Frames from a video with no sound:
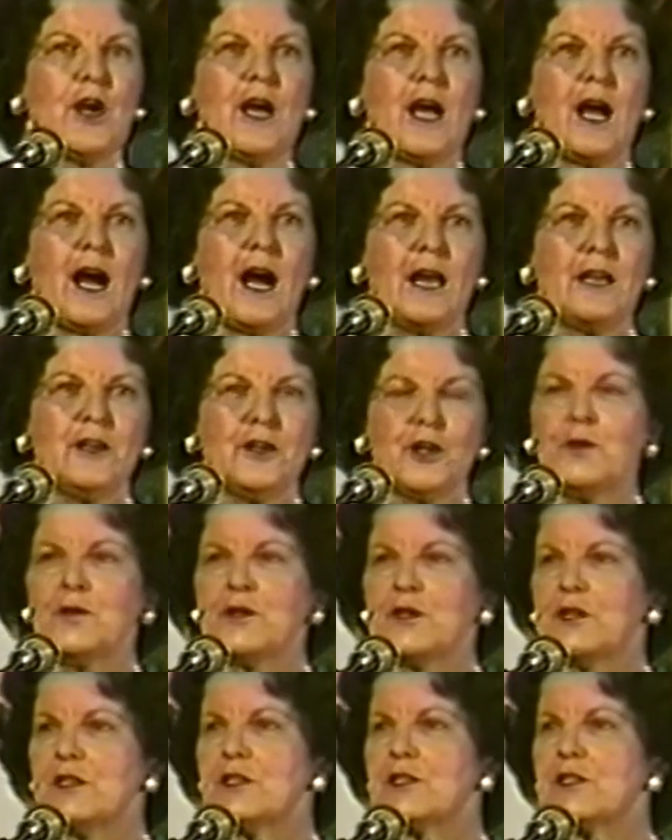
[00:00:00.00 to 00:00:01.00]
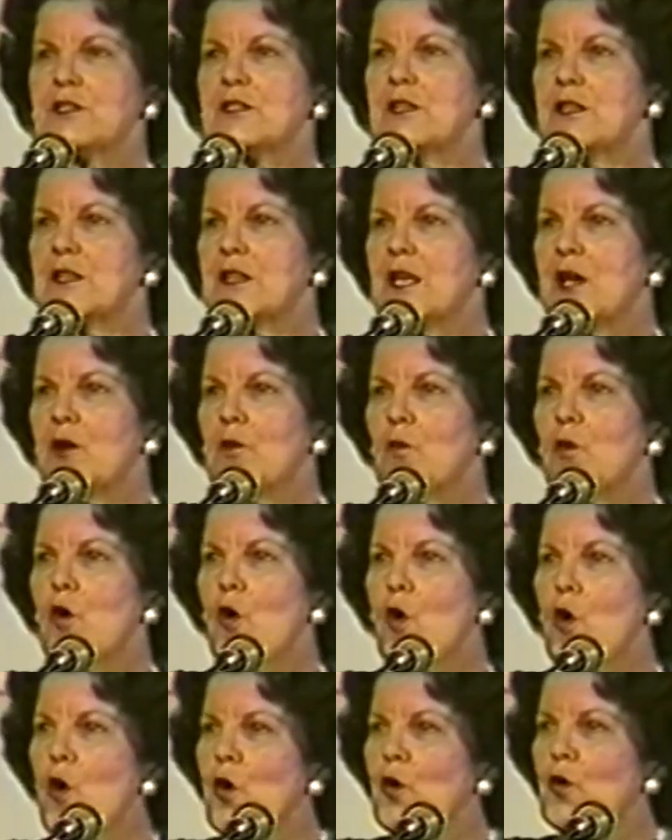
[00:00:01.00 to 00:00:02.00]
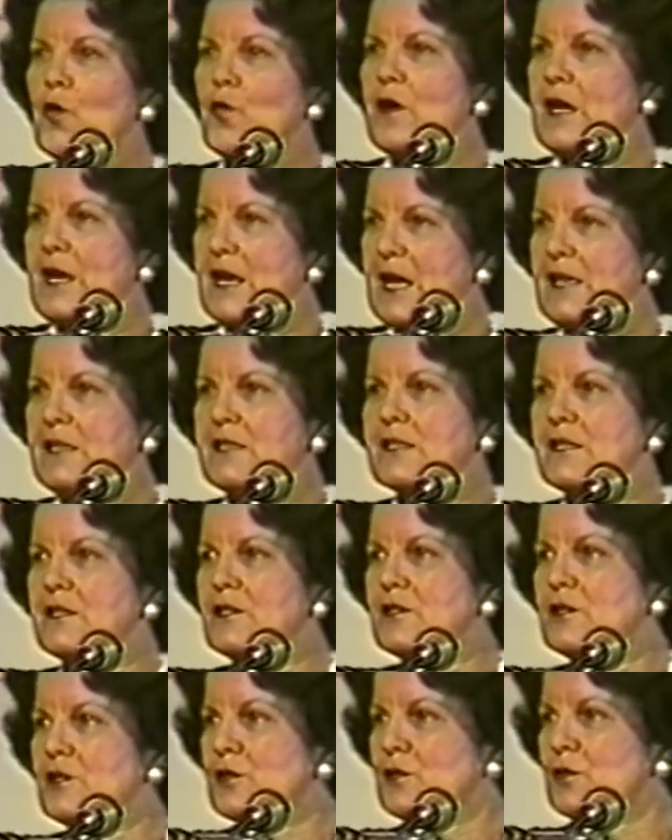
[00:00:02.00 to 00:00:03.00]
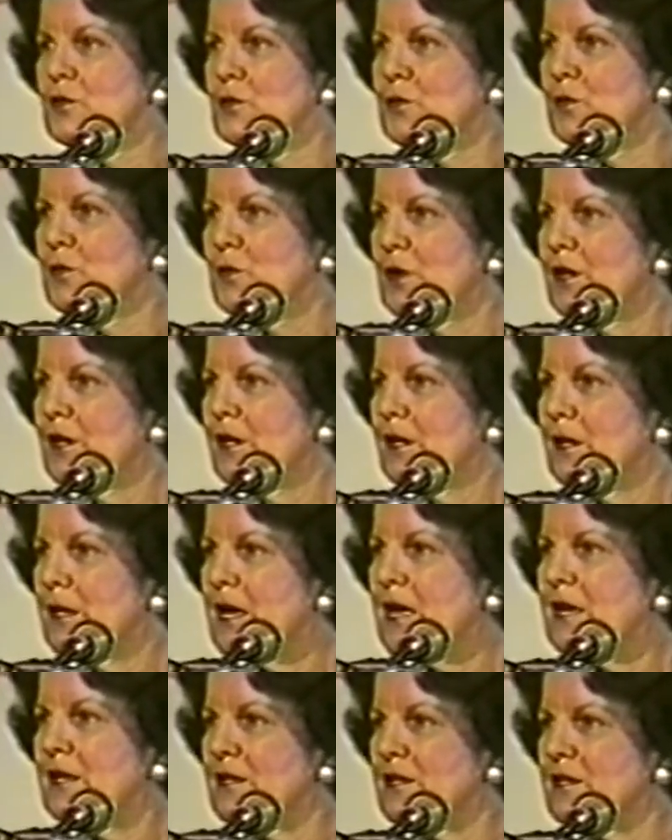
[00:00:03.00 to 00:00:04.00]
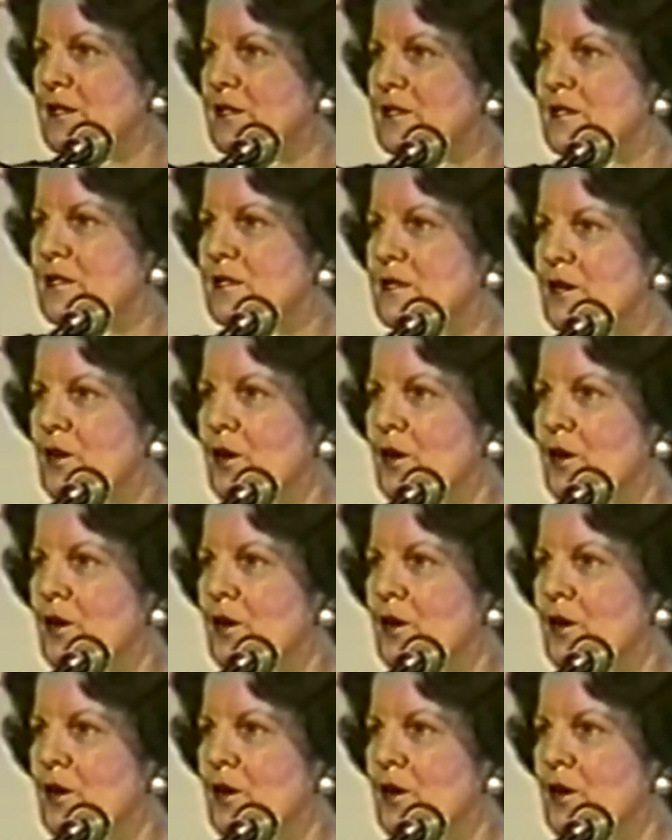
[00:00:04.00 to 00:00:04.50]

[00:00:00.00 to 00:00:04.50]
I noticed that they were all related to leaders,